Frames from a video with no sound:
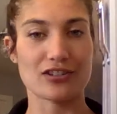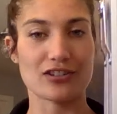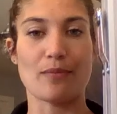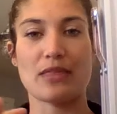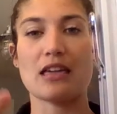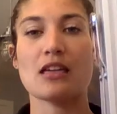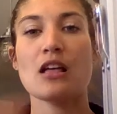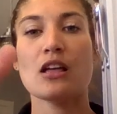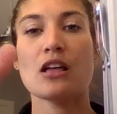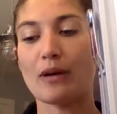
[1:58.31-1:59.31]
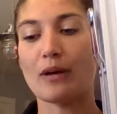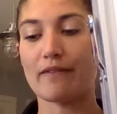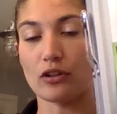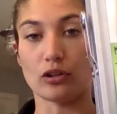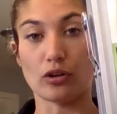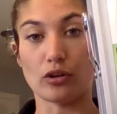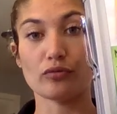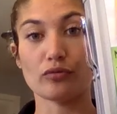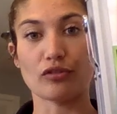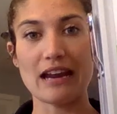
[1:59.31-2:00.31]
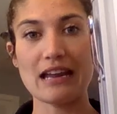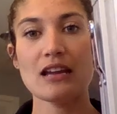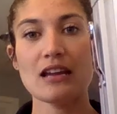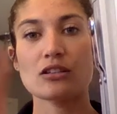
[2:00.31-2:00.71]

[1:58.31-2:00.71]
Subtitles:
something, you have the loaves, right?